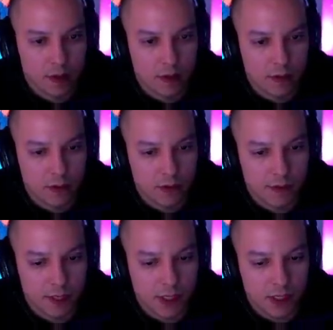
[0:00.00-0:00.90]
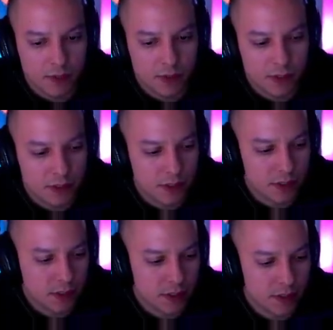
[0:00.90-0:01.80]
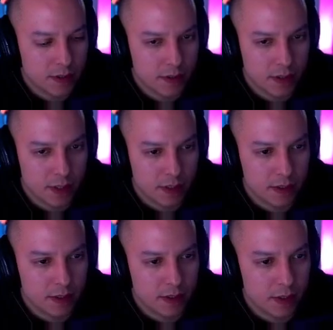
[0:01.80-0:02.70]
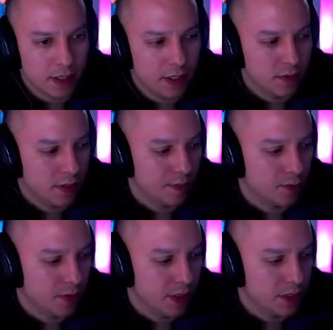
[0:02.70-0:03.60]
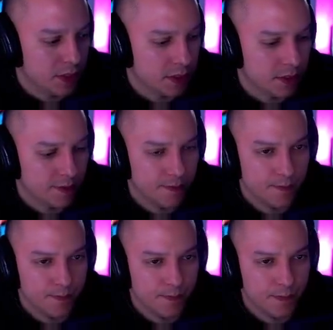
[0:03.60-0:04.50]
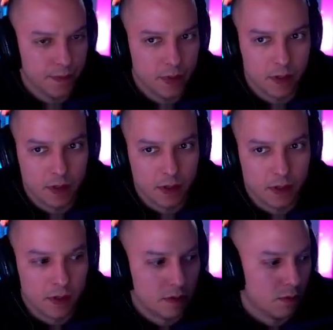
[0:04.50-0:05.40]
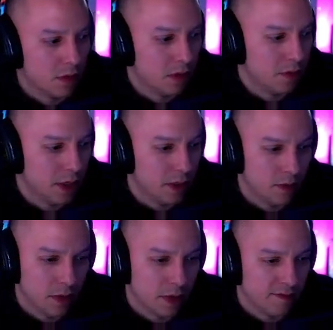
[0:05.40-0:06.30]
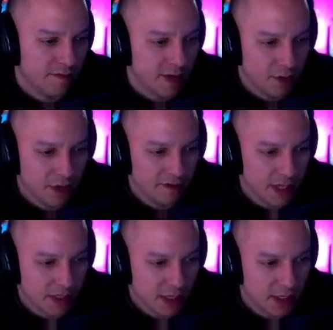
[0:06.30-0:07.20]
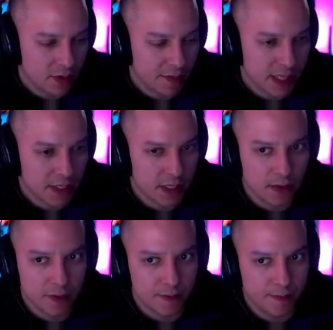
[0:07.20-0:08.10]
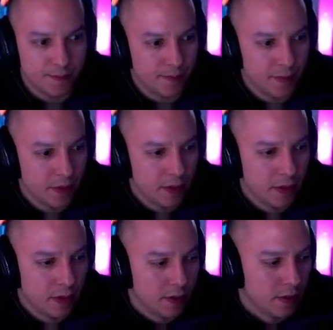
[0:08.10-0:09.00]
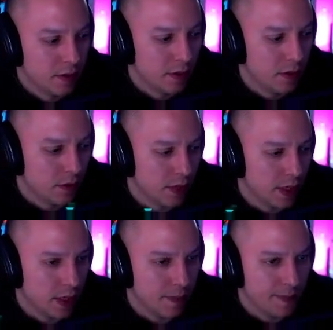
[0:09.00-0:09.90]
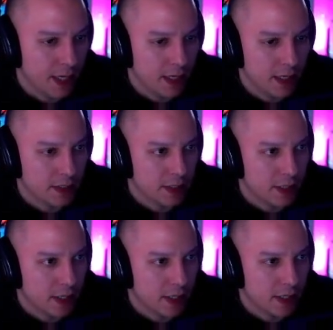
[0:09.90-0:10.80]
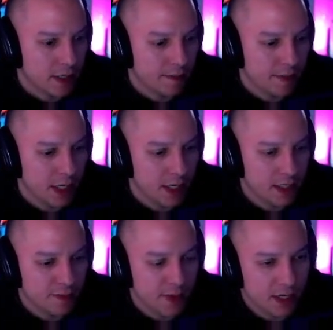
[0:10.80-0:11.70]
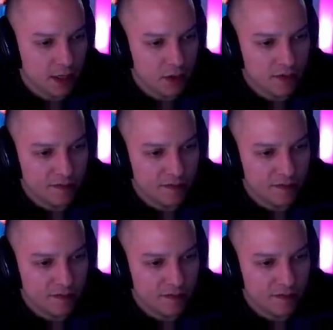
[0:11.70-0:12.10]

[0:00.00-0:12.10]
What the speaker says: there's all my Hydras, Hydra upgrades, while we do a very fast Hydra max out. You could add Banelings and Baneling speed. A lot of